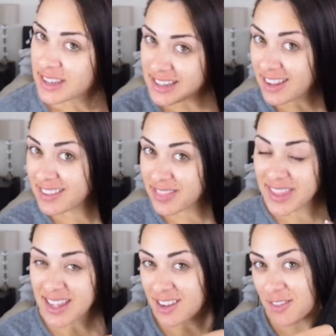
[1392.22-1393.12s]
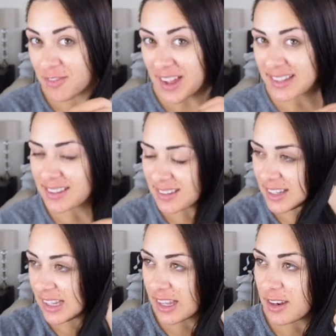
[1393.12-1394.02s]
Nothing fancy,
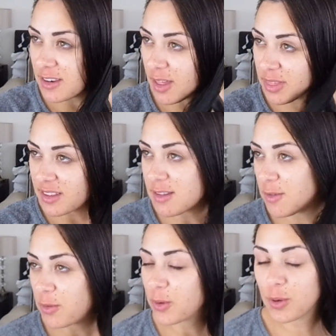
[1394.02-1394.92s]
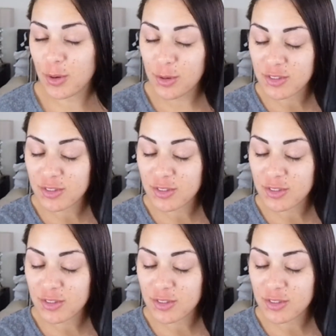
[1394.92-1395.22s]
nothing difficult,